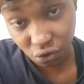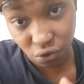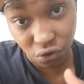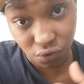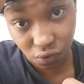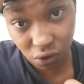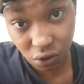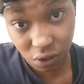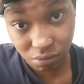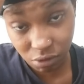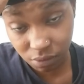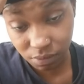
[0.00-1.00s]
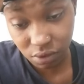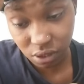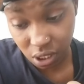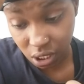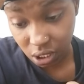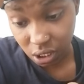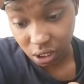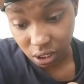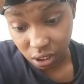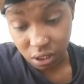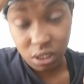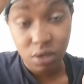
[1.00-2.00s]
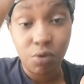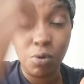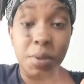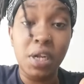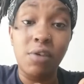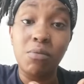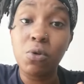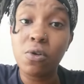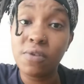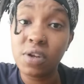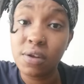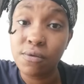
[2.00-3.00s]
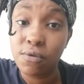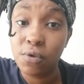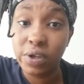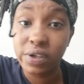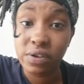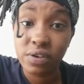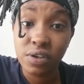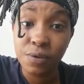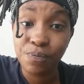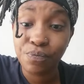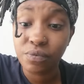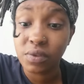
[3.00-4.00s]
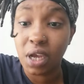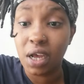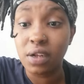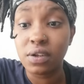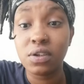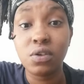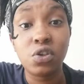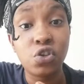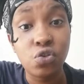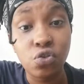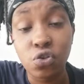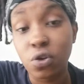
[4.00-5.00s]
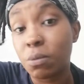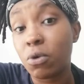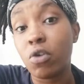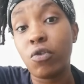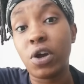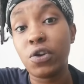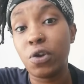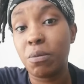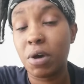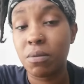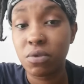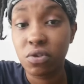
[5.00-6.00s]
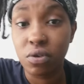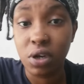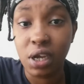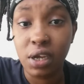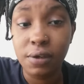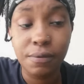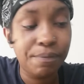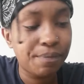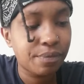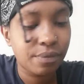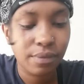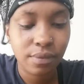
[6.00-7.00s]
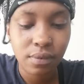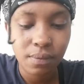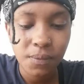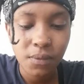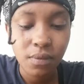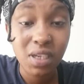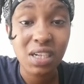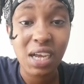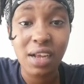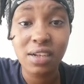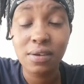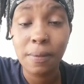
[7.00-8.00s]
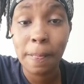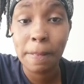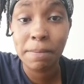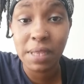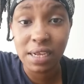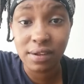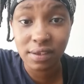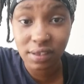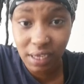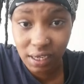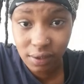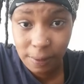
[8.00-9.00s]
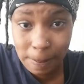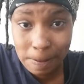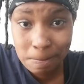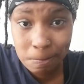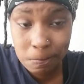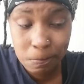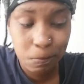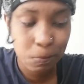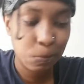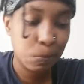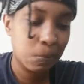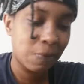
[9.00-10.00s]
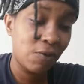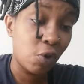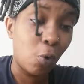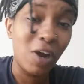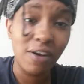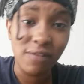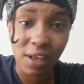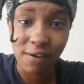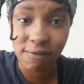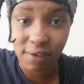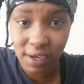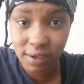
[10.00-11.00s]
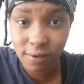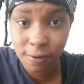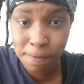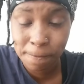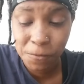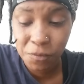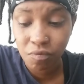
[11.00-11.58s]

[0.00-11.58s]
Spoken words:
Children follow their mums, women have more of an influence, and the children are more around their mums, okay? That being said, if you're aware of that fact,